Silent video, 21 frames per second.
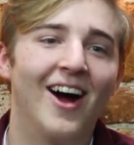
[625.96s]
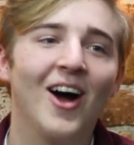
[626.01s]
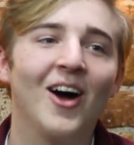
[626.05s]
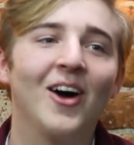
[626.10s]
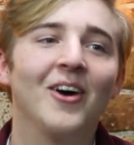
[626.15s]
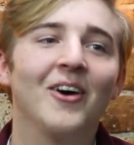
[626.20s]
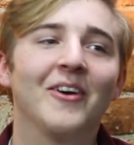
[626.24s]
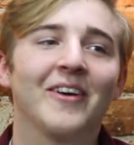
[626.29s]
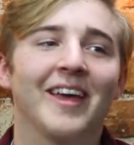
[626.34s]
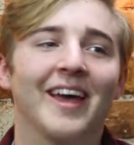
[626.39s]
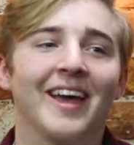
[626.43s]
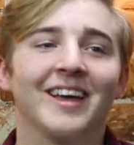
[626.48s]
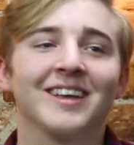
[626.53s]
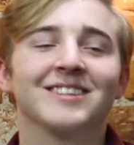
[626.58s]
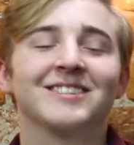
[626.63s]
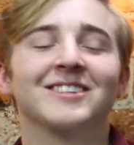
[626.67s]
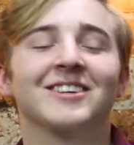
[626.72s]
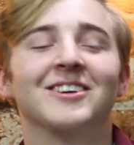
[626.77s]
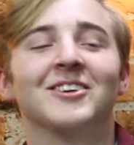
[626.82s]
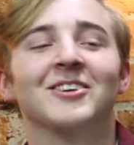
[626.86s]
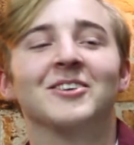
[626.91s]
Oh, okay.
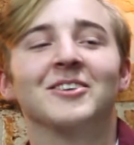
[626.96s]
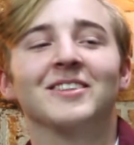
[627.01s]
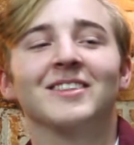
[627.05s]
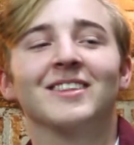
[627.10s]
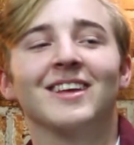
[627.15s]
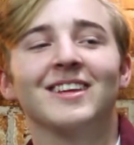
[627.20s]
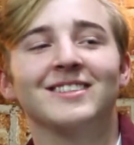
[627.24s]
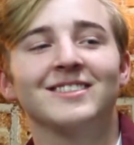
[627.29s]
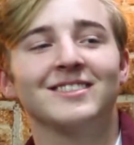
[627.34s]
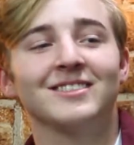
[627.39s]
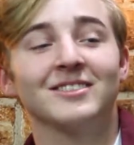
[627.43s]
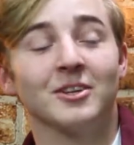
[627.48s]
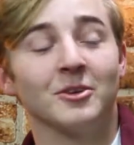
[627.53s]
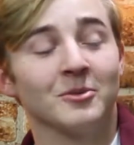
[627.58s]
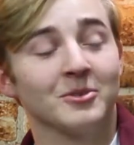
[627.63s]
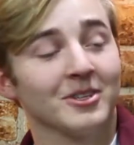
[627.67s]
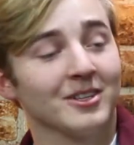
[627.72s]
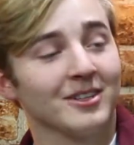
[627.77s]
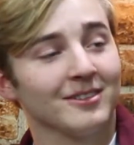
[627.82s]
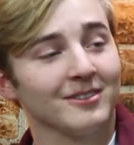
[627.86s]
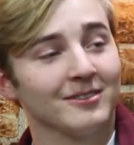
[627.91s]

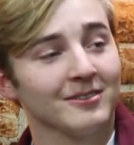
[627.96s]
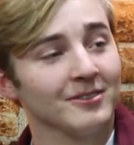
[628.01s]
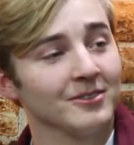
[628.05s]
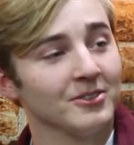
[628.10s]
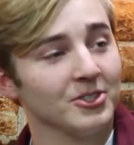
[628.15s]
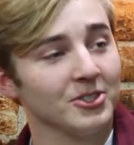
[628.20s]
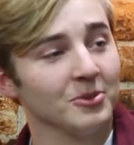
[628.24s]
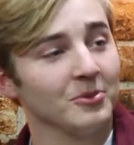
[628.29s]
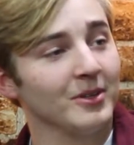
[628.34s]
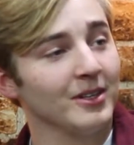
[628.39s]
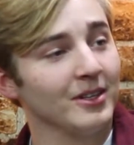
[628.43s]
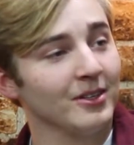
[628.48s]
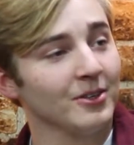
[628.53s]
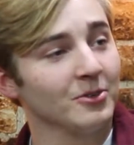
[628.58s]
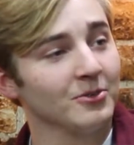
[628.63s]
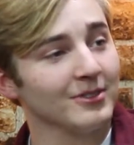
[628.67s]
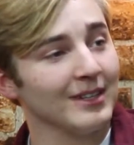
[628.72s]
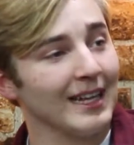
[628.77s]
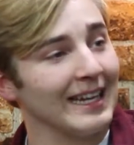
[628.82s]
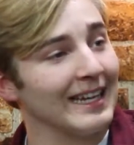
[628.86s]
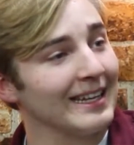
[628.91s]
So should we
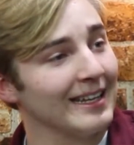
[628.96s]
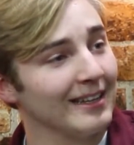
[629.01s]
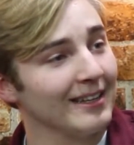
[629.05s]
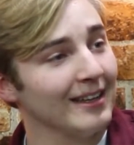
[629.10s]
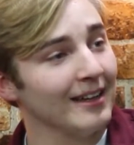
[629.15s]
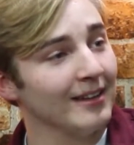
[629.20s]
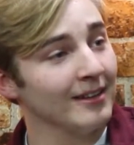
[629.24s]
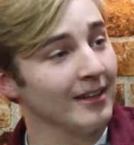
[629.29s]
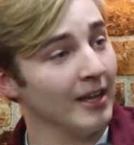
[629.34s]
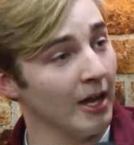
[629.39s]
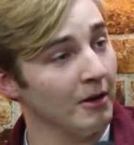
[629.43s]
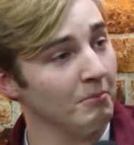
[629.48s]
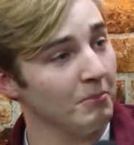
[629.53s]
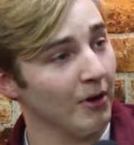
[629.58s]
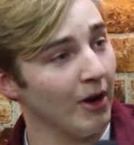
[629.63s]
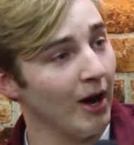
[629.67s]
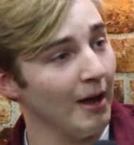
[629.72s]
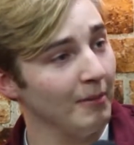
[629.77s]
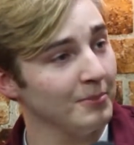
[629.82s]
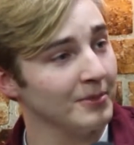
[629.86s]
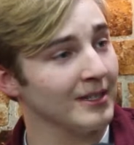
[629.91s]
use like gun
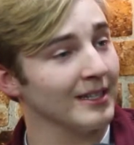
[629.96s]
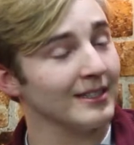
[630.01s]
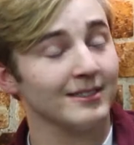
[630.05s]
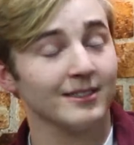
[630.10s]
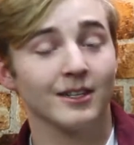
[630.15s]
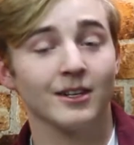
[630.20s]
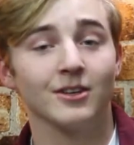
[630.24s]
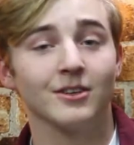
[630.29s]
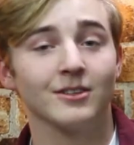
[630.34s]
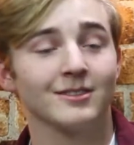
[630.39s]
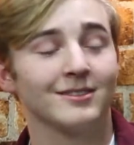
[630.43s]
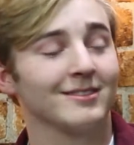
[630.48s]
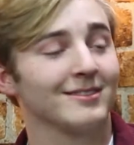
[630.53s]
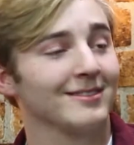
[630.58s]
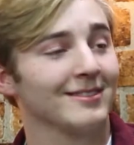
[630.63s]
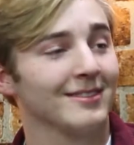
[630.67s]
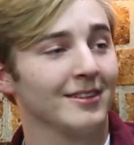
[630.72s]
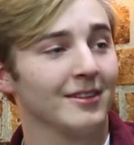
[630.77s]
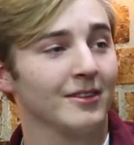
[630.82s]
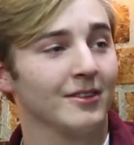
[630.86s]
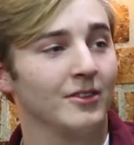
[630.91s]
props? Because
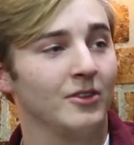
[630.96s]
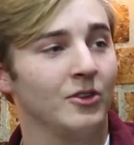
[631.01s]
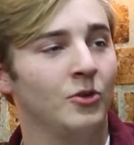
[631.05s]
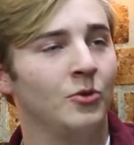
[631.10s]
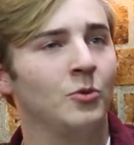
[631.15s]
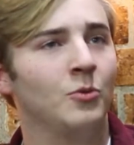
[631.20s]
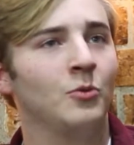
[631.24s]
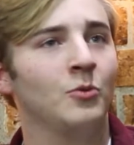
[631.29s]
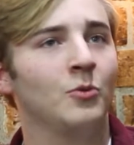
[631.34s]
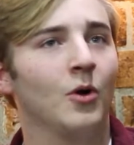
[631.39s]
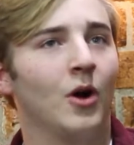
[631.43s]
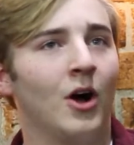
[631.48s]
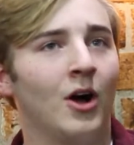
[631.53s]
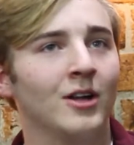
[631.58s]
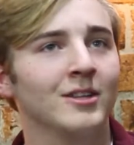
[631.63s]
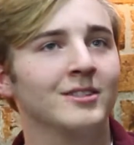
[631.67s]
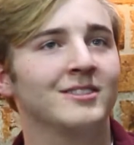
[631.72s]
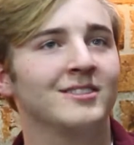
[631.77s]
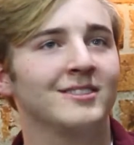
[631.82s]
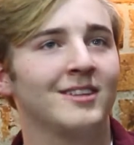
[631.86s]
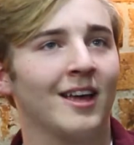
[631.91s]

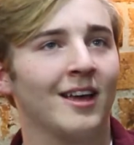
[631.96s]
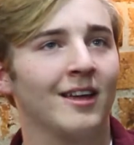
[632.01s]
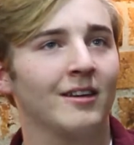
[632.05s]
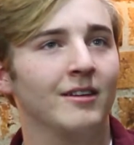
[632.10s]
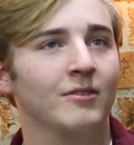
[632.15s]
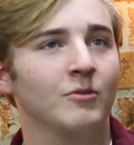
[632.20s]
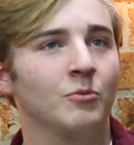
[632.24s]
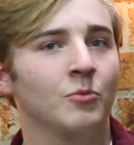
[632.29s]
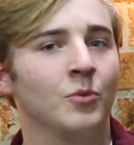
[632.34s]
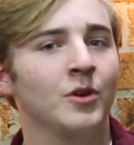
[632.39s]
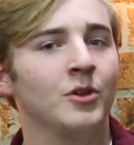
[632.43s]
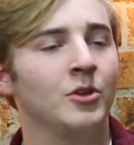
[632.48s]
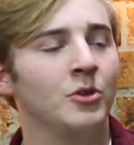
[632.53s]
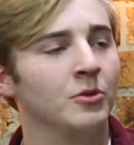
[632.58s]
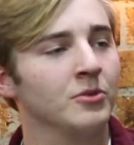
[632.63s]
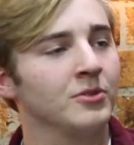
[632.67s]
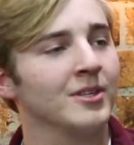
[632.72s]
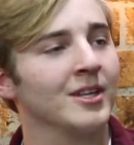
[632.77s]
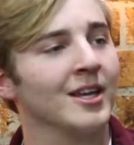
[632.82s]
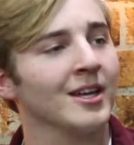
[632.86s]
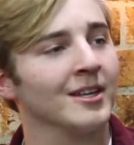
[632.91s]
on set, when
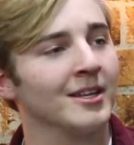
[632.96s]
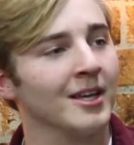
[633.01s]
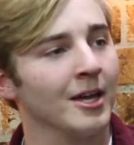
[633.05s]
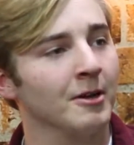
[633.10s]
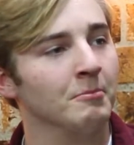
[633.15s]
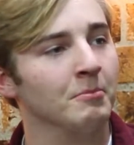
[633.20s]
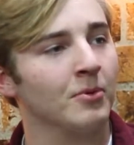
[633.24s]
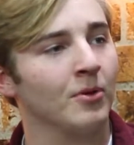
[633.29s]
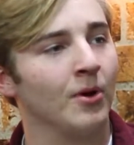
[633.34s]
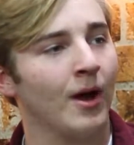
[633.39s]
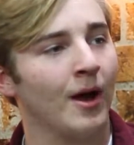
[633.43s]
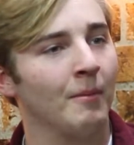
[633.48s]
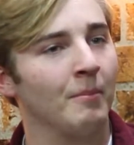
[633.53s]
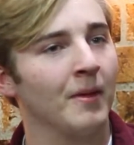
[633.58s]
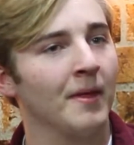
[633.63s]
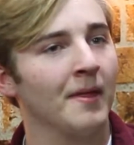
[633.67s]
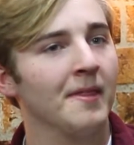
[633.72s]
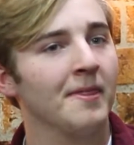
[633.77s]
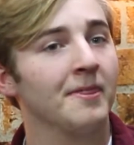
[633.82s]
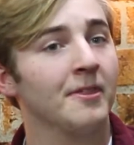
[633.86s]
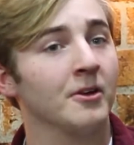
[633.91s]
using a gun
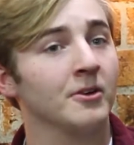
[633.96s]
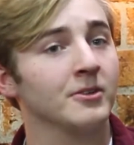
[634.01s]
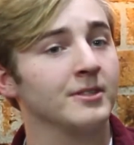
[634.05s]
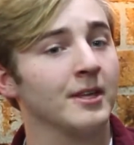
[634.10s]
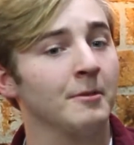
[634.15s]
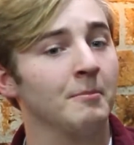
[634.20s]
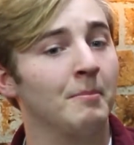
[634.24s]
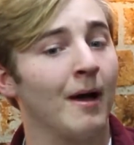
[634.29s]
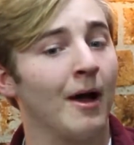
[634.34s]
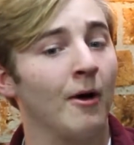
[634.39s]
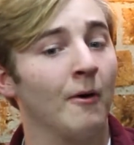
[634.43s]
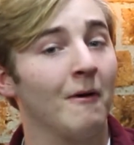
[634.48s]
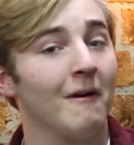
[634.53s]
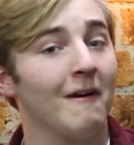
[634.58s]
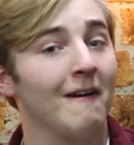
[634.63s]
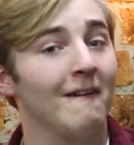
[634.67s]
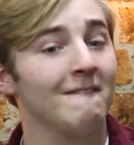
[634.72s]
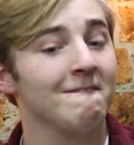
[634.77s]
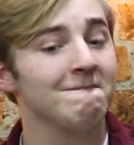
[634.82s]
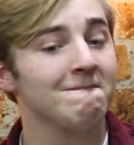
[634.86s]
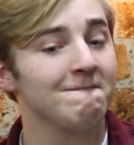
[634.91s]
prop, there's
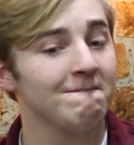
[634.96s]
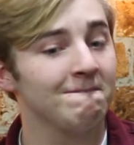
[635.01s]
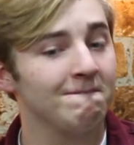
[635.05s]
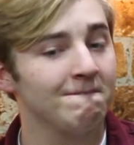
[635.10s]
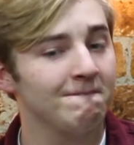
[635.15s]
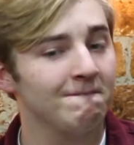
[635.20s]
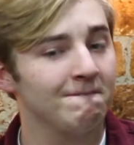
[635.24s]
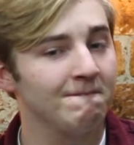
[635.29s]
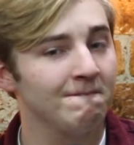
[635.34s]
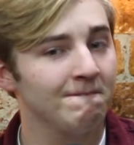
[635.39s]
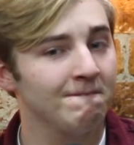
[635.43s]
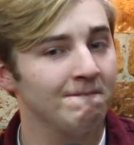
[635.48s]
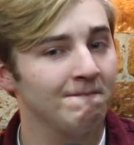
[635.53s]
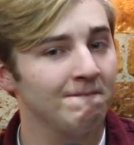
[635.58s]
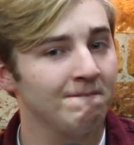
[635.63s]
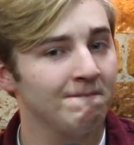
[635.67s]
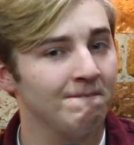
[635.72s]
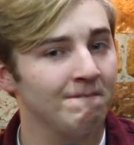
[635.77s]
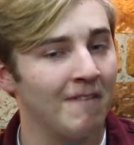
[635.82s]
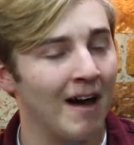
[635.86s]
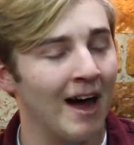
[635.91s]
about
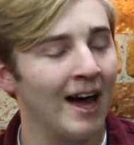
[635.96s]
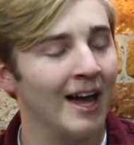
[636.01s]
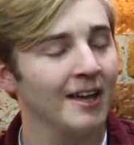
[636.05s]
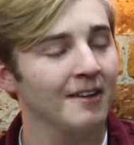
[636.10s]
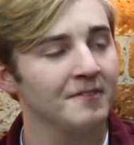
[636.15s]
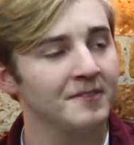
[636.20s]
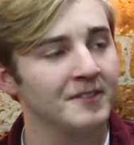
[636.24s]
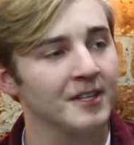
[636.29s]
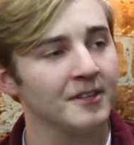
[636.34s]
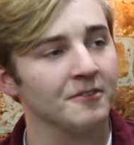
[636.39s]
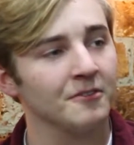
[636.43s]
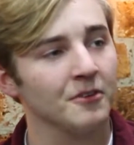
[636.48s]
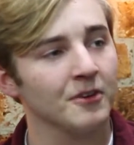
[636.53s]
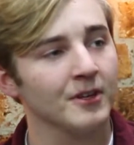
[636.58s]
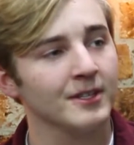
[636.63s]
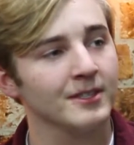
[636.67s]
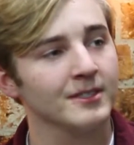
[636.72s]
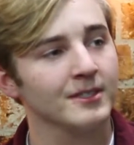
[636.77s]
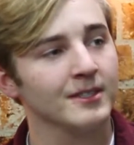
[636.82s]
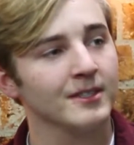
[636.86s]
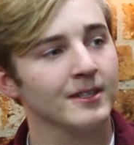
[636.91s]
5
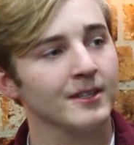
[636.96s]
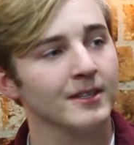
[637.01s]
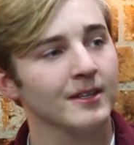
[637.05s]
different